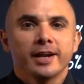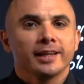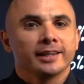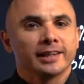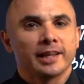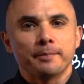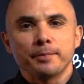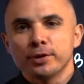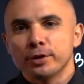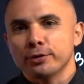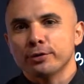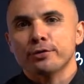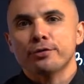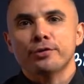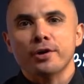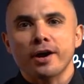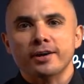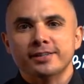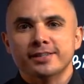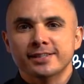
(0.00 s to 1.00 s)
Let me know your
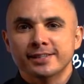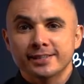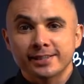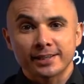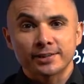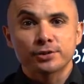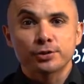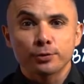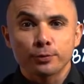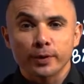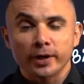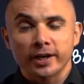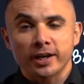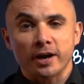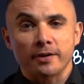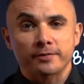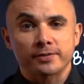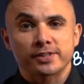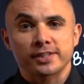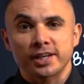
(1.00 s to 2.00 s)
thoughts. This is a two-way
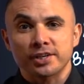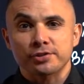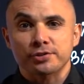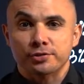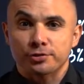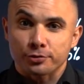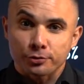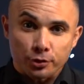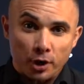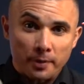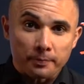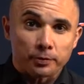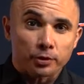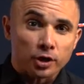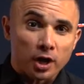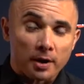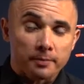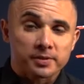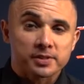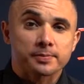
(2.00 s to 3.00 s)
conversation, so drop your
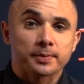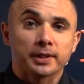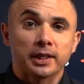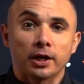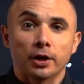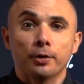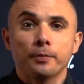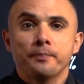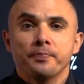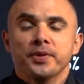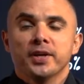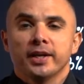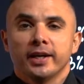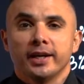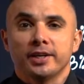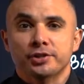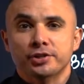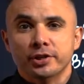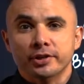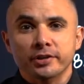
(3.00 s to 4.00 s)
comments below
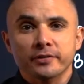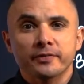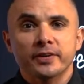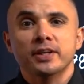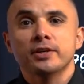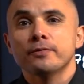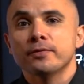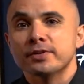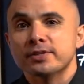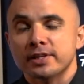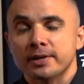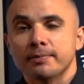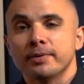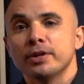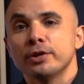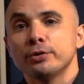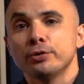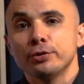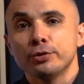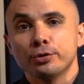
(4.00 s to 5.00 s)
and share the video with somebody
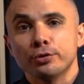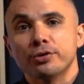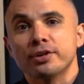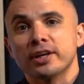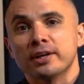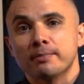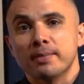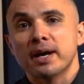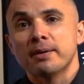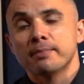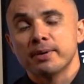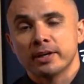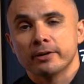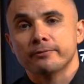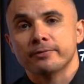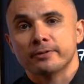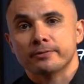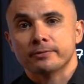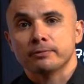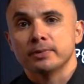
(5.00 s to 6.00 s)
who you think might
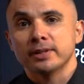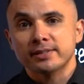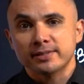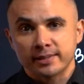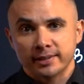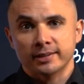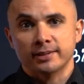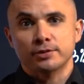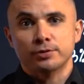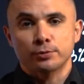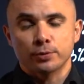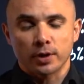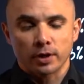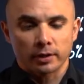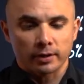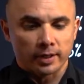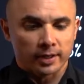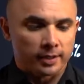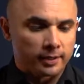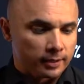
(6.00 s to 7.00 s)
benefit from listening to
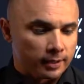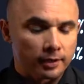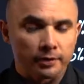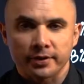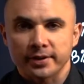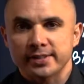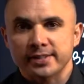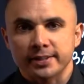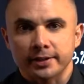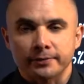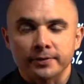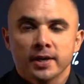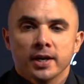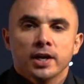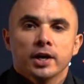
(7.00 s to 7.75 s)
all this stuff.